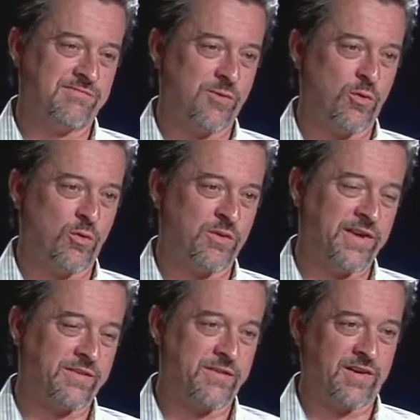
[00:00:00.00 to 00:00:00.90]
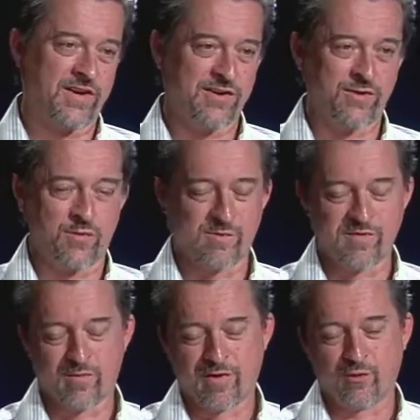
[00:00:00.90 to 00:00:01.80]
whole length of the country with me
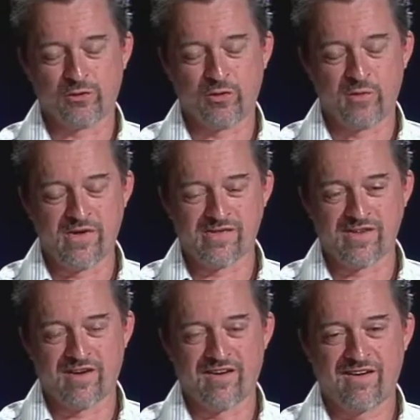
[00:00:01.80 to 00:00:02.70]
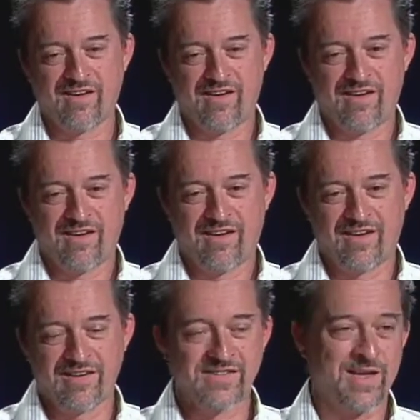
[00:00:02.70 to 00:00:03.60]
for my whole 2 weeks there.
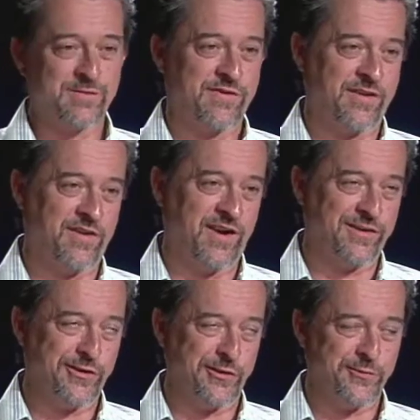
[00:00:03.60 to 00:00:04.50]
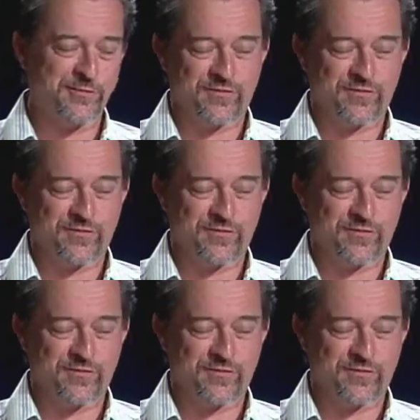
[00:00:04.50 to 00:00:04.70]
His name's Father Anto.